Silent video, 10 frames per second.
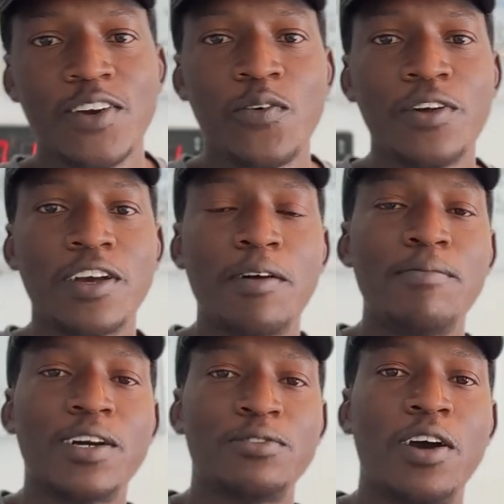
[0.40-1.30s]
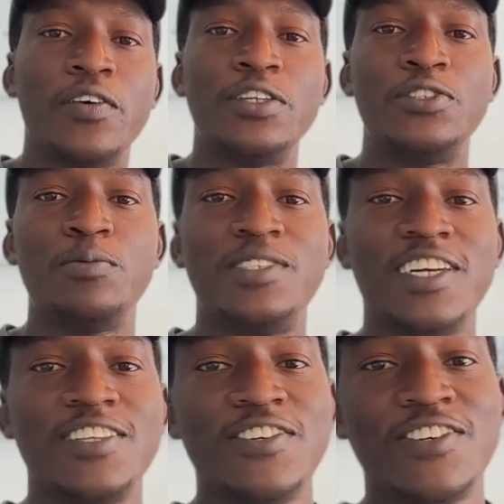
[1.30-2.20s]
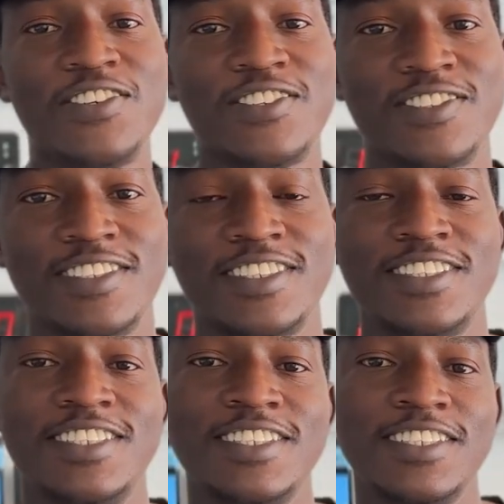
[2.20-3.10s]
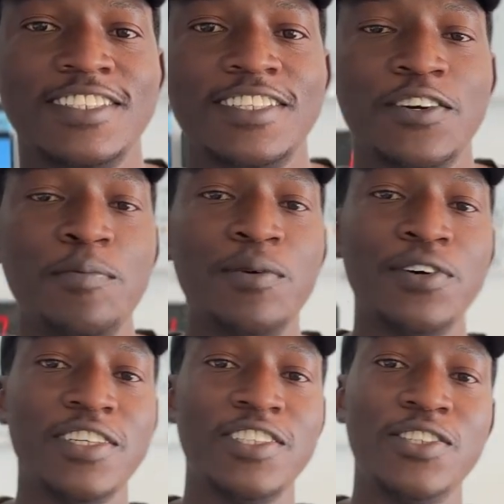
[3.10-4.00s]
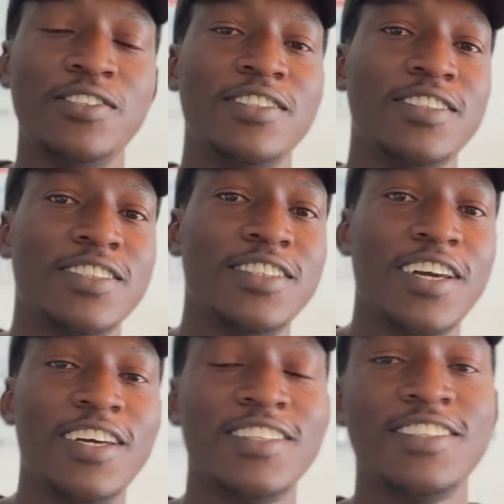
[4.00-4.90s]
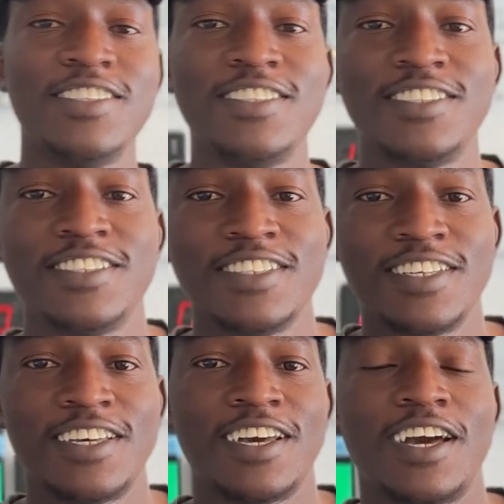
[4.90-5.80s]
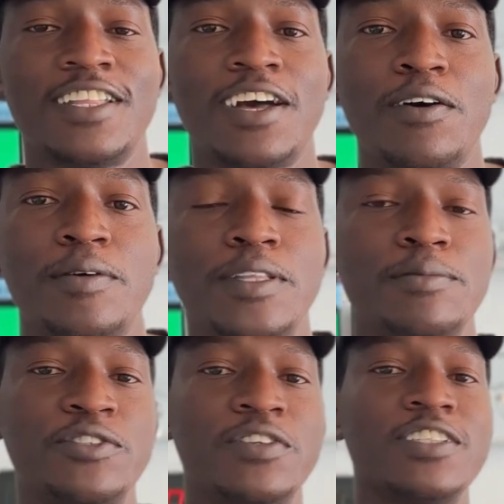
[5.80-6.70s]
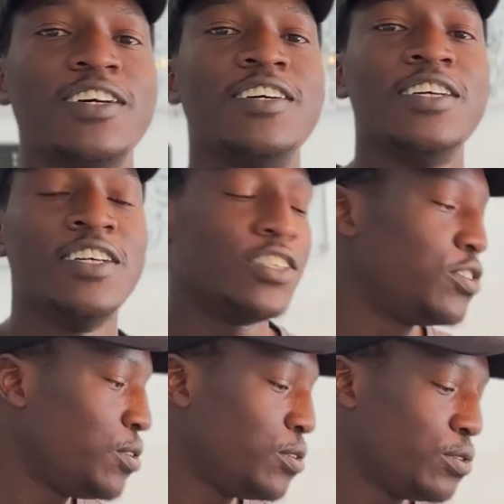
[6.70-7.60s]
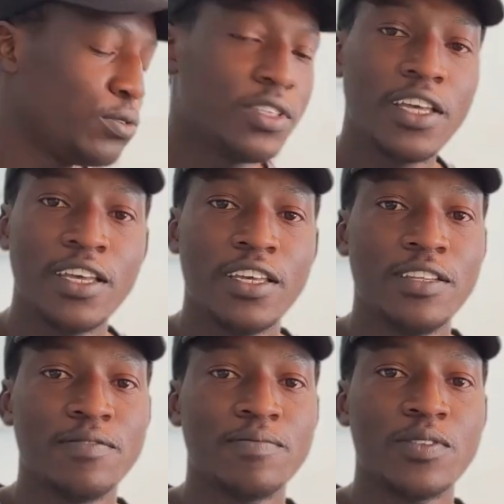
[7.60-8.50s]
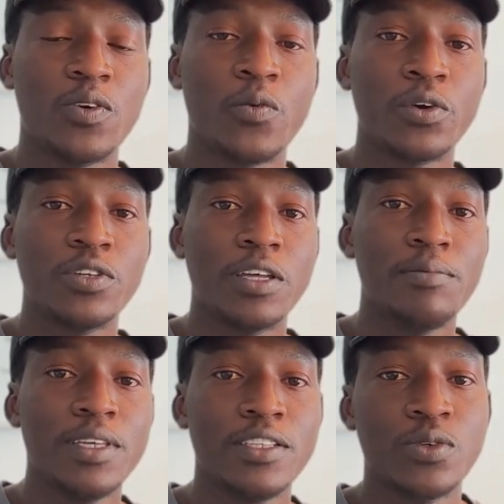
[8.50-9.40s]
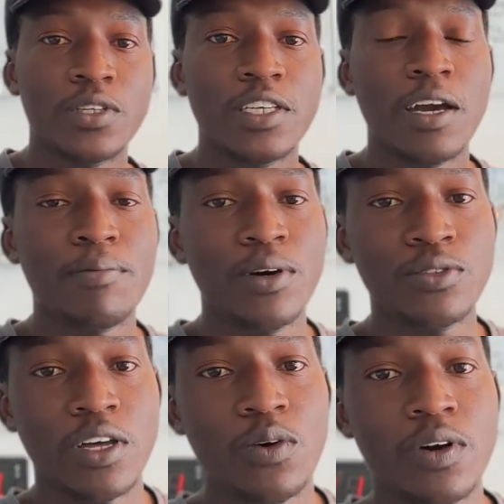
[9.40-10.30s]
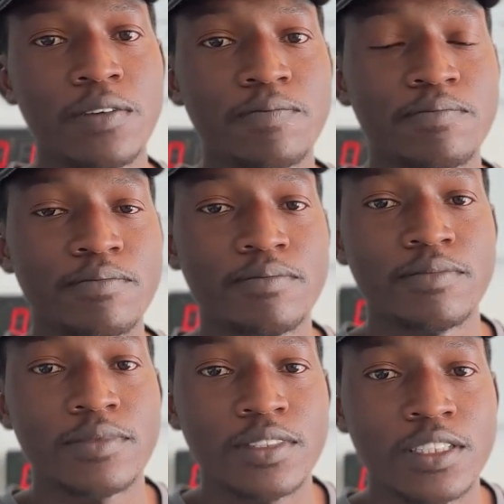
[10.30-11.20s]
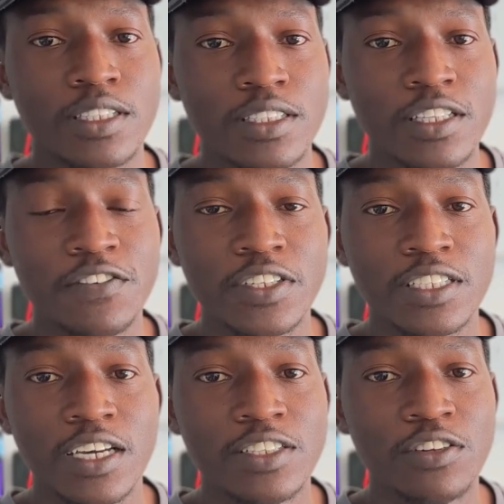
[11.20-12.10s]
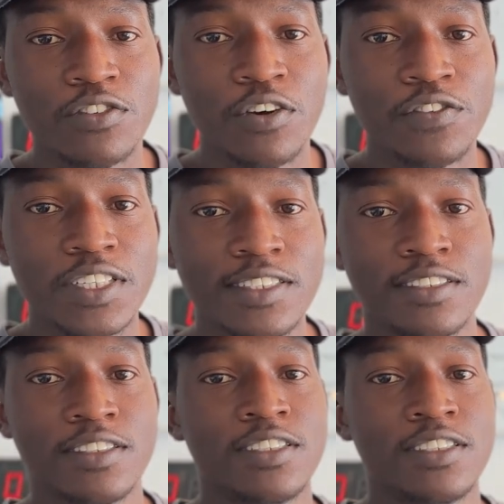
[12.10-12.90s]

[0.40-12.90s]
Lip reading: welcome back to our YouTube channel. This is your boy John and our administrator. So today we're gonna be talking about our different kind of coffees